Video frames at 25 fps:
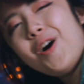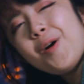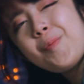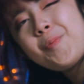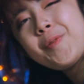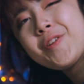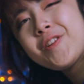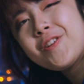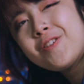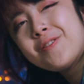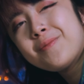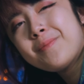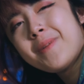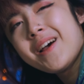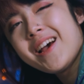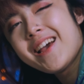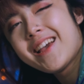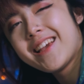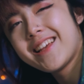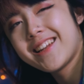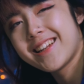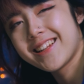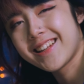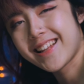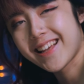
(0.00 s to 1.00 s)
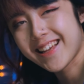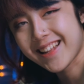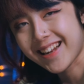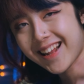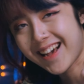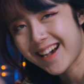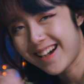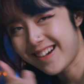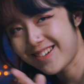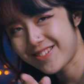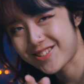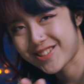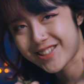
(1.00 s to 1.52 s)
Hope you don't mind that
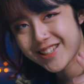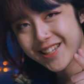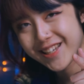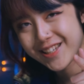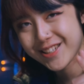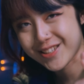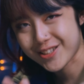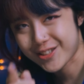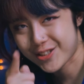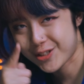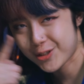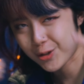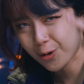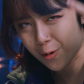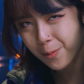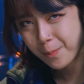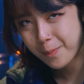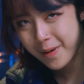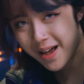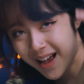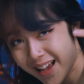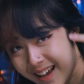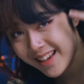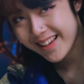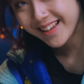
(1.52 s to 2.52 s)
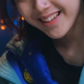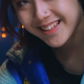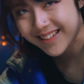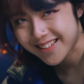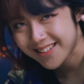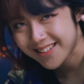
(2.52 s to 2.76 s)
I'll change your mind.